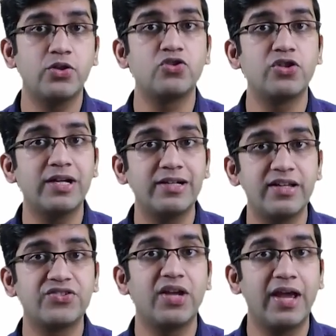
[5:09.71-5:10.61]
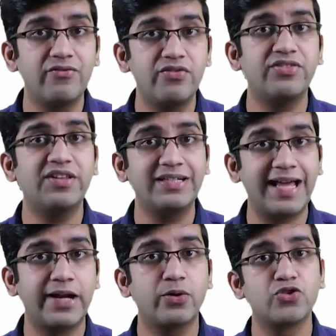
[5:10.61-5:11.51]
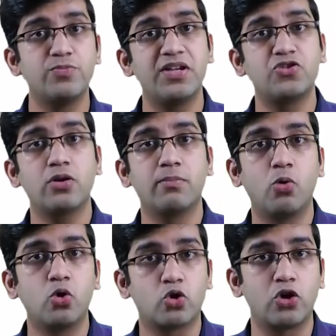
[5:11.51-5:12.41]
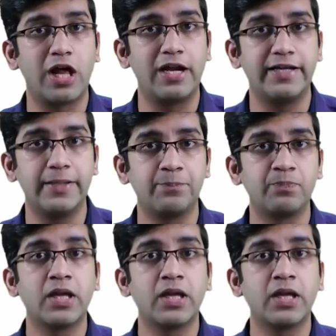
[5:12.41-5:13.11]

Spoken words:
your genetics, everything diagnosed based on monoclonality.